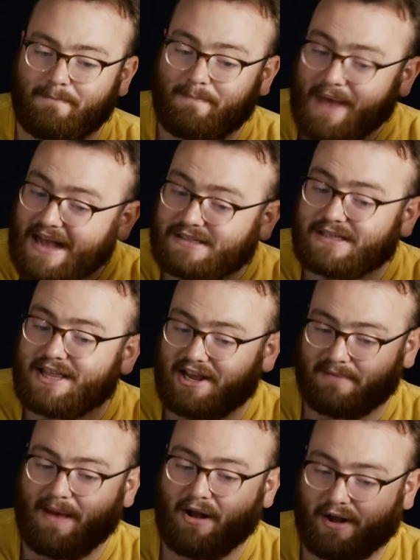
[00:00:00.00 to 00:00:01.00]
best
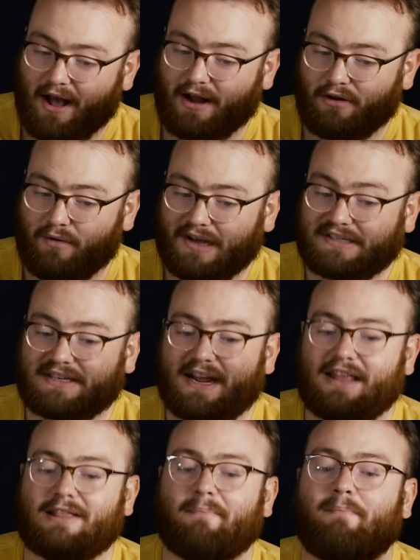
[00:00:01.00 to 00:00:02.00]
thing about Conquest
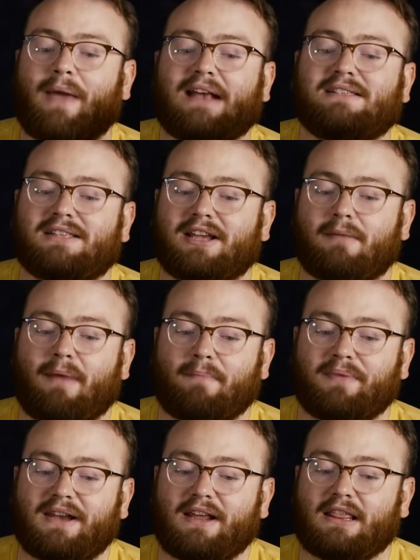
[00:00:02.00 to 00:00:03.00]
and the best thing
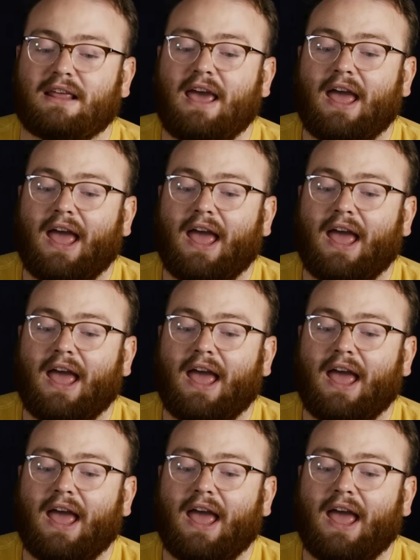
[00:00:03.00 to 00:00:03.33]
about Beneath,